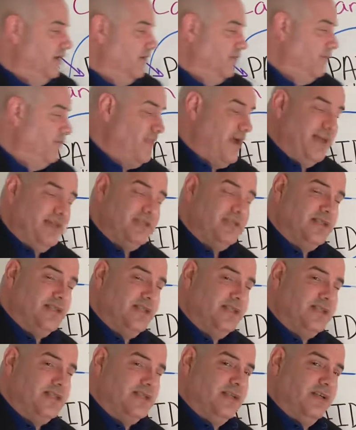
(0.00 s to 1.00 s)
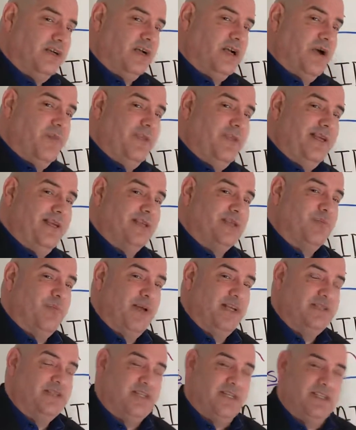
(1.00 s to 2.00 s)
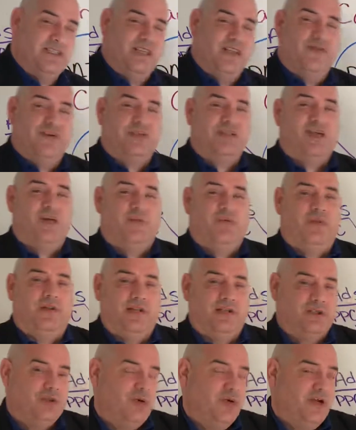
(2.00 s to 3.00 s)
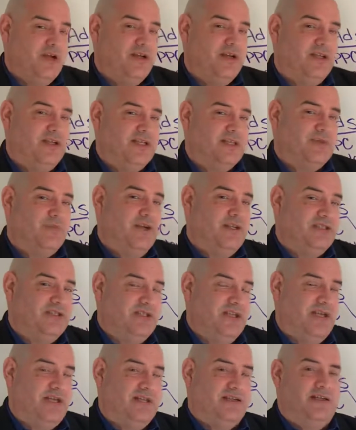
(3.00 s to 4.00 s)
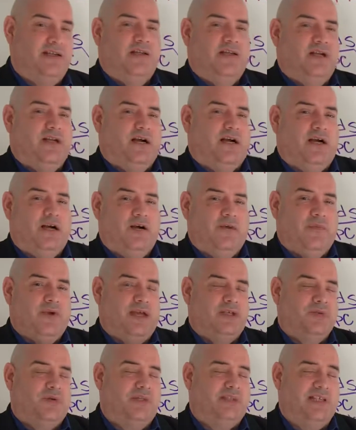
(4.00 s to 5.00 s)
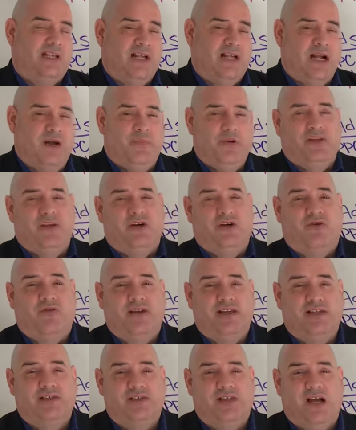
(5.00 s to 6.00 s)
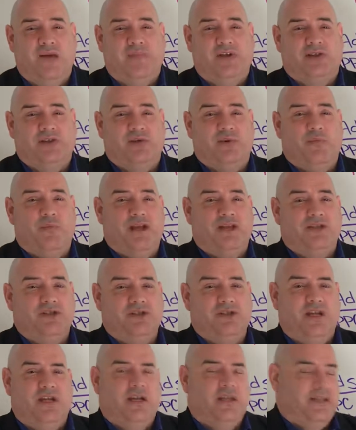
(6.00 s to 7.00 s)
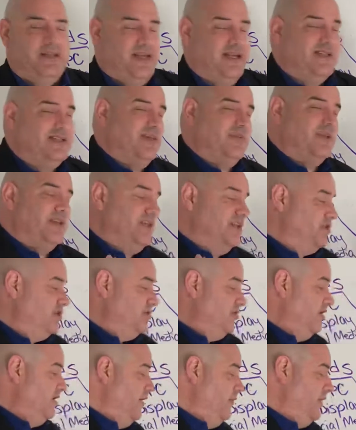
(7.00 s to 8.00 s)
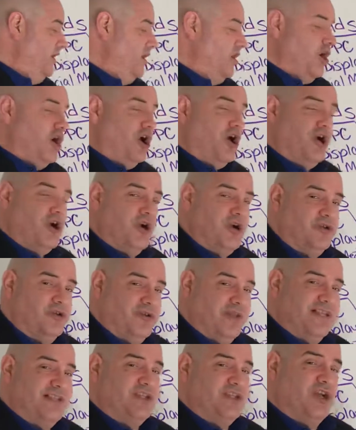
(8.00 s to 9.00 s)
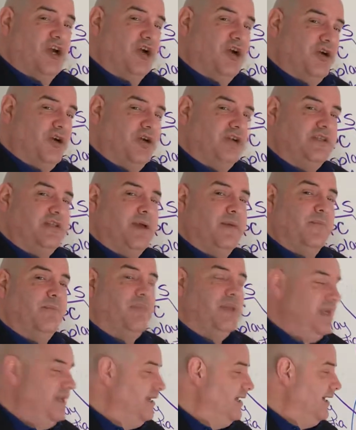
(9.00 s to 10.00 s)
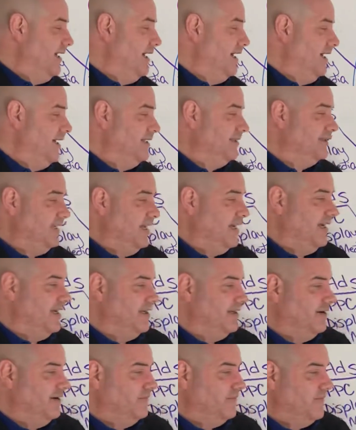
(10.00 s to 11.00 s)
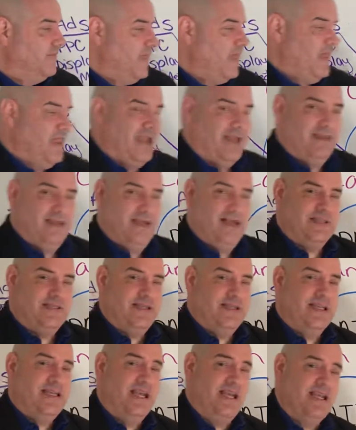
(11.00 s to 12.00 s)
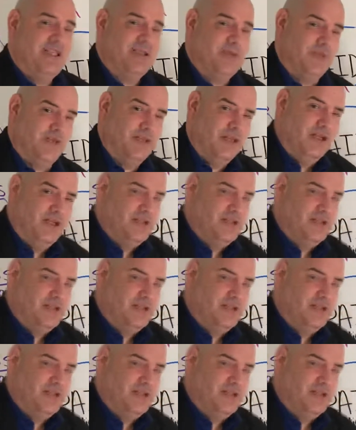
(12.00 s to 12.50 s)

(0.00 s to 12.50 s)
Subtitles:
Mentions, your company gets mentioned. Let's say, for example, on Twitter, it gets mentioned that XYZ company did a great job. That's a mention. That's something that your company earned, or that's earned media online. And that's engagement.